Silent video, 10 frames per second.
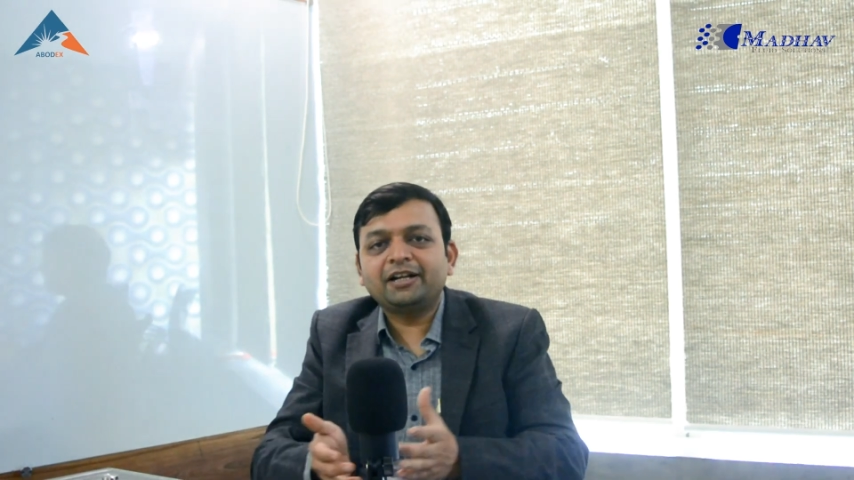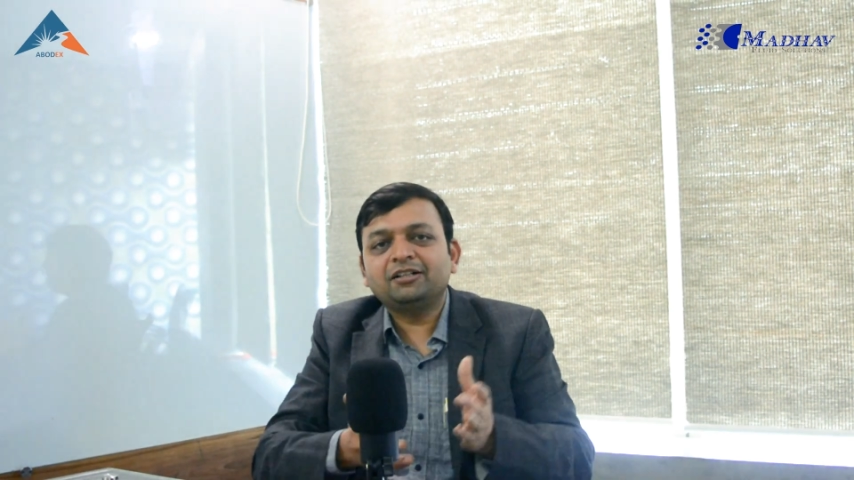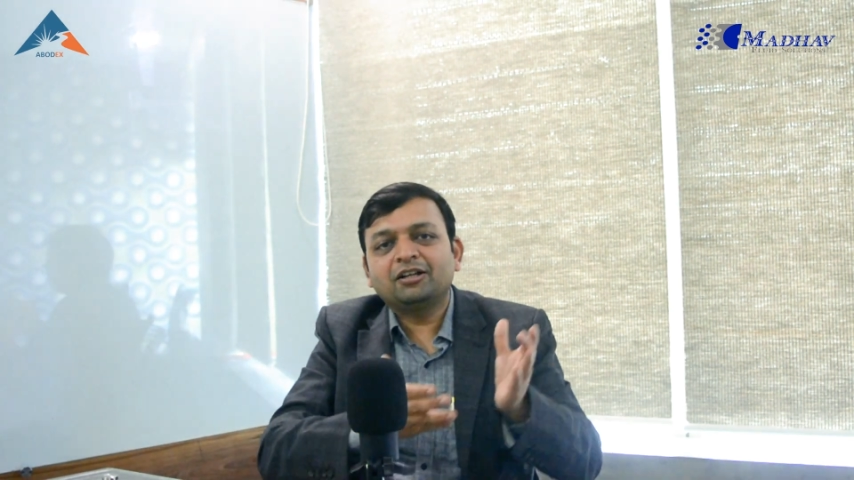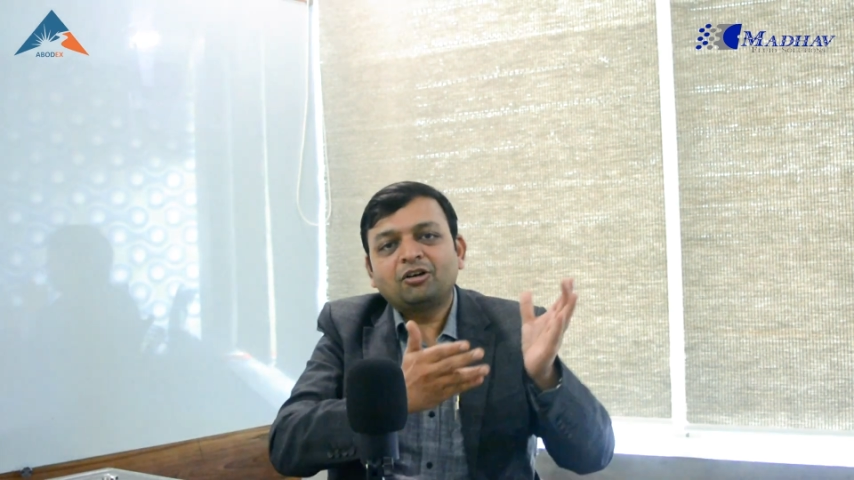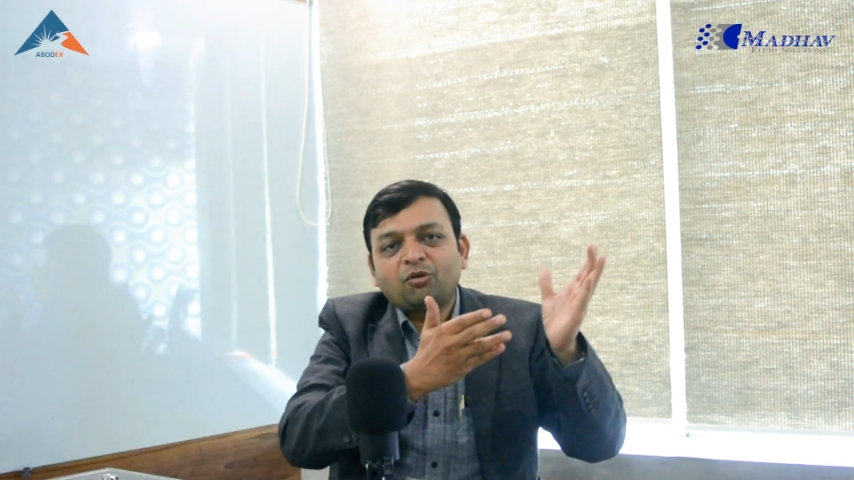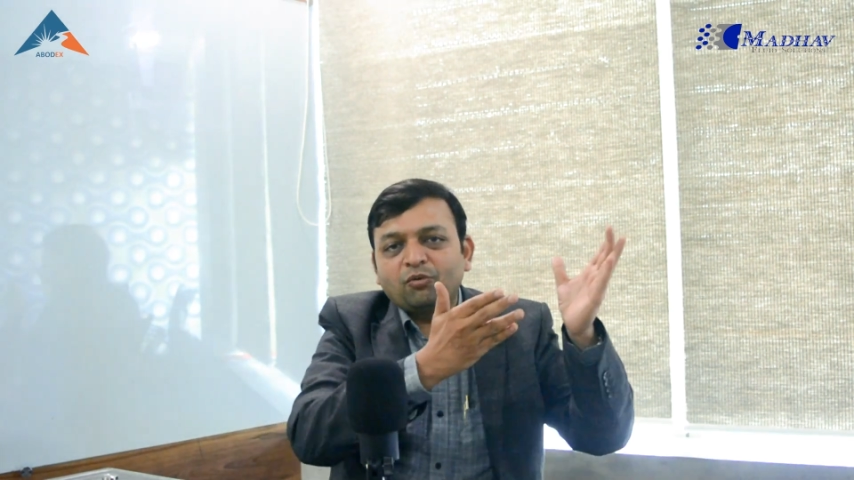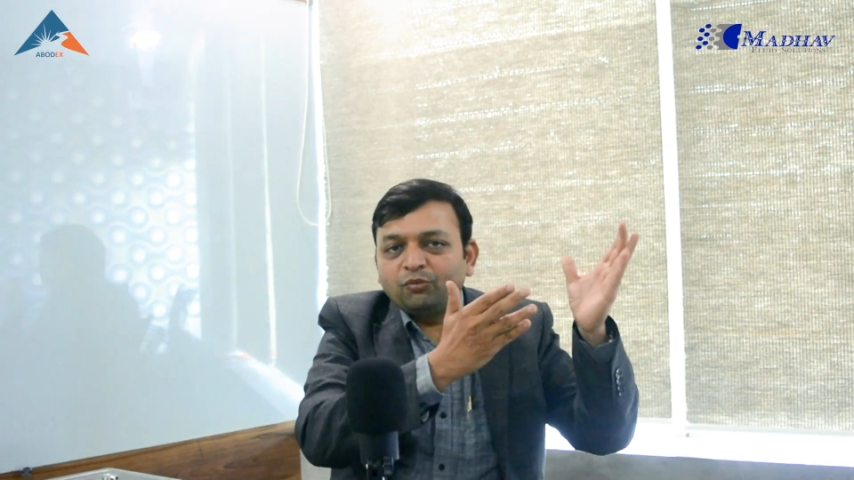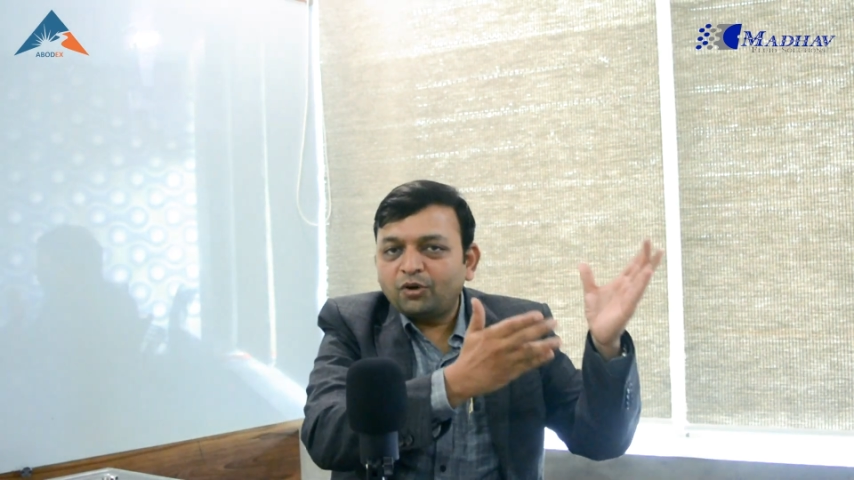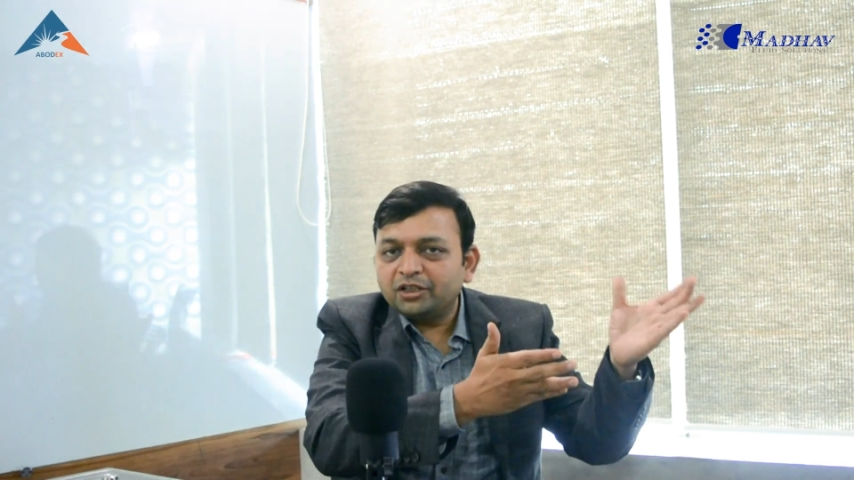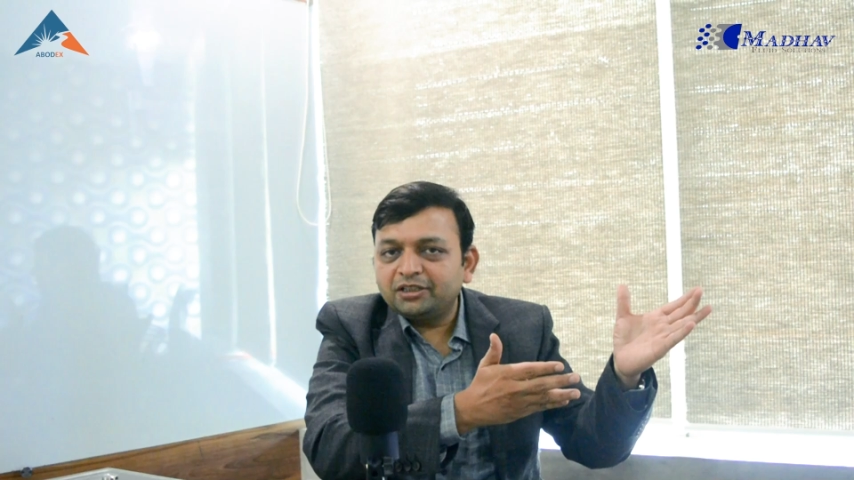
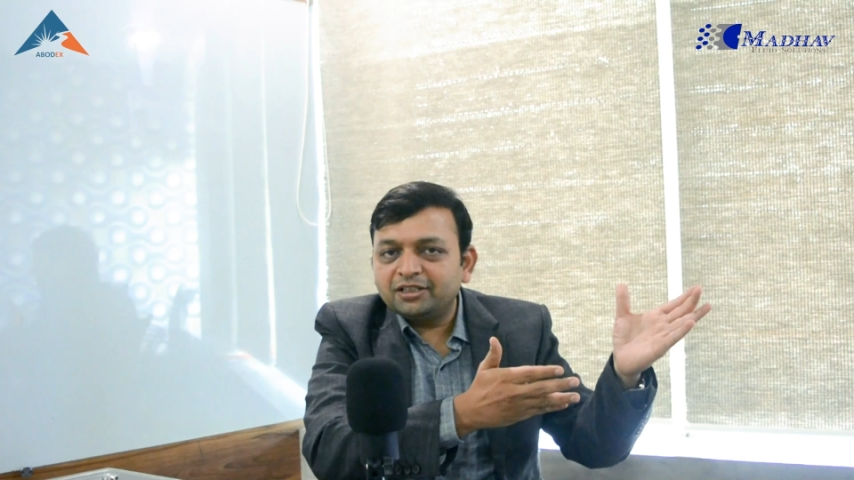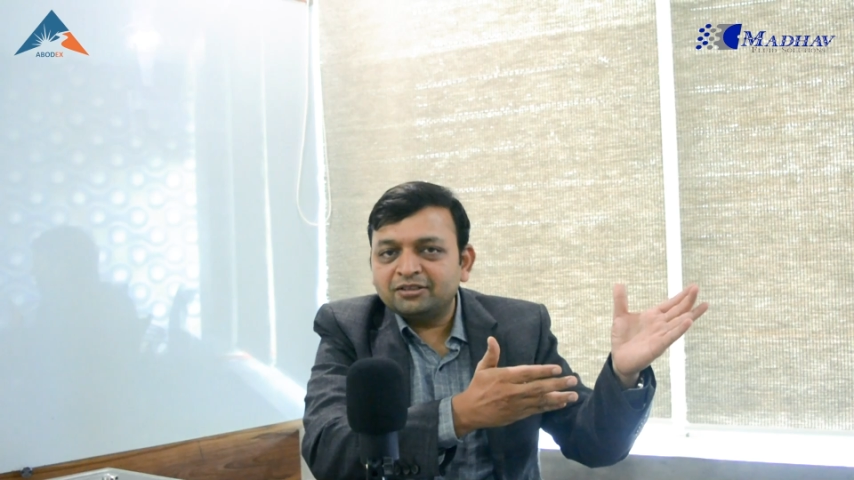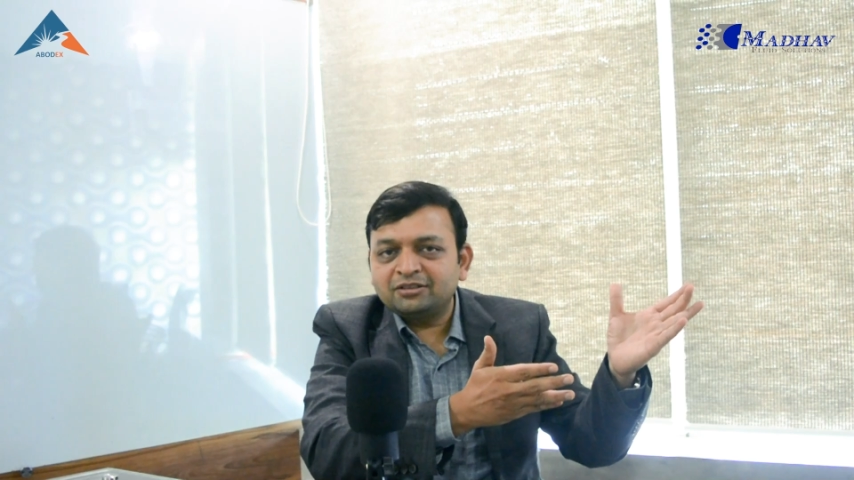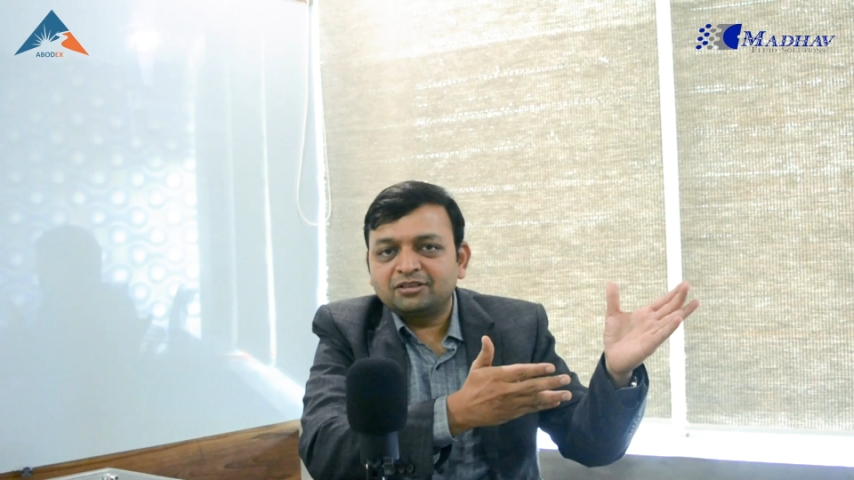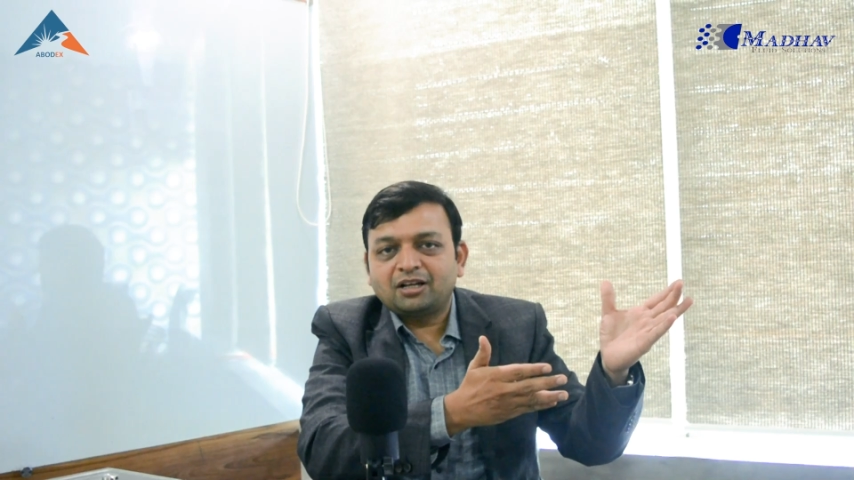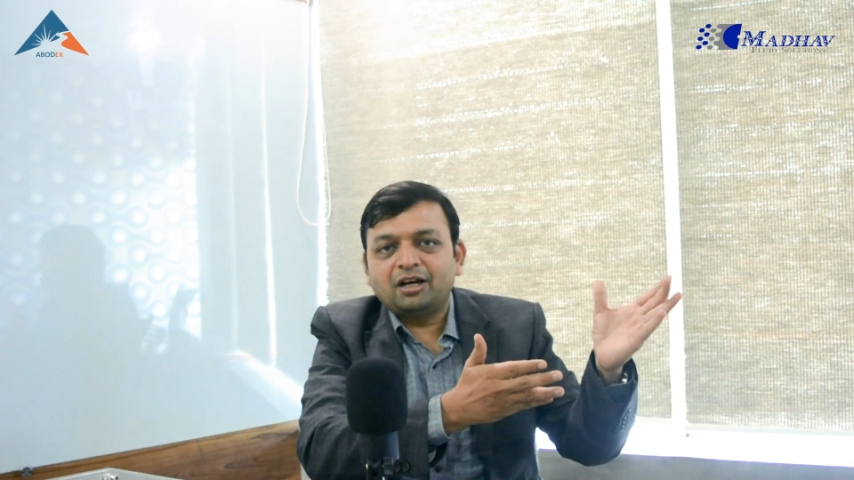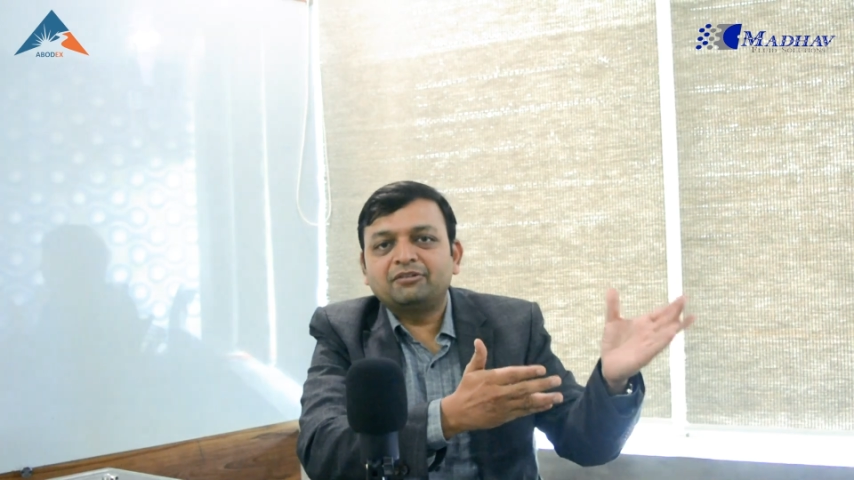and what does